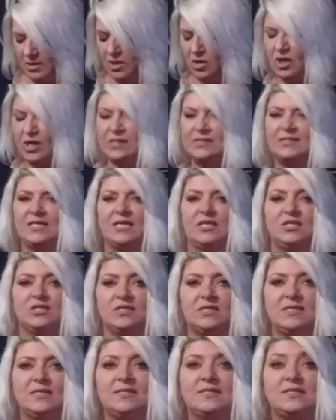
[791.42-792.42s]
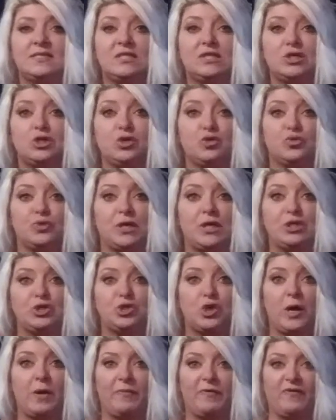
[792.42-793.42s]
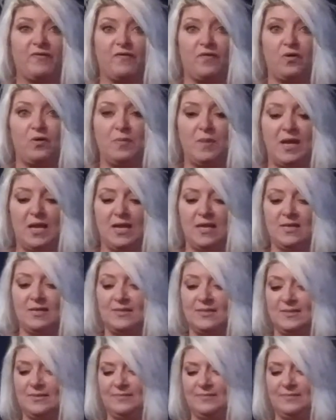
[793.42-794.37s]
You guys can just listen to the raindrops for a minute.